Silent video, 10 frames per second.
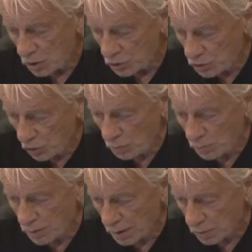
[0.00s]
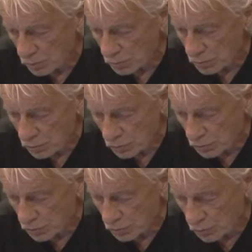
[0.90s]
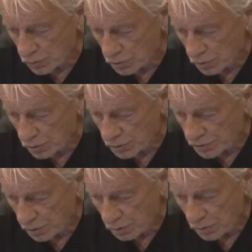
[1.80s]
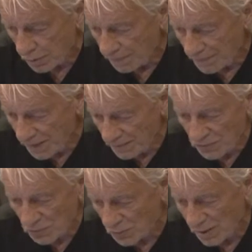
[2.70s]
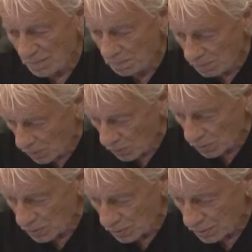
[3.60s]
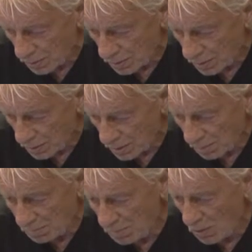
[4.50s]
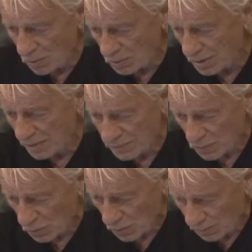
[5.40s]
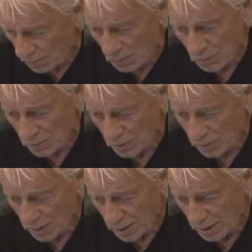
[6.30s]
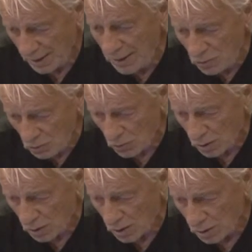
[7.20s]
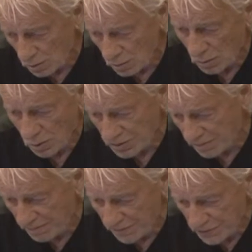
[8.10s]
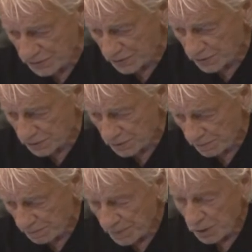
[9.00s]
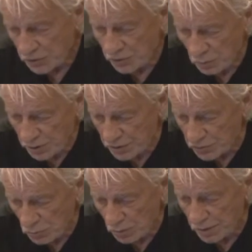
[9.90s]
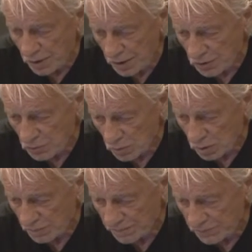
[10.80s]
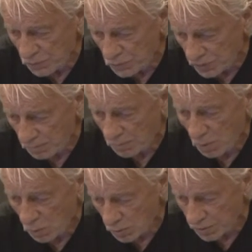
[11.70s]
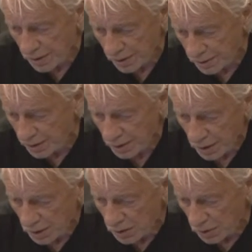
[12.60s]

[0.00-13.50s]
Joe Morello, George Lawrence Stone, never taught Moeller. Moeller never taught Moeller. He taught the laws of physics. See, where this whole thing gets all confused, the Moeller technique, the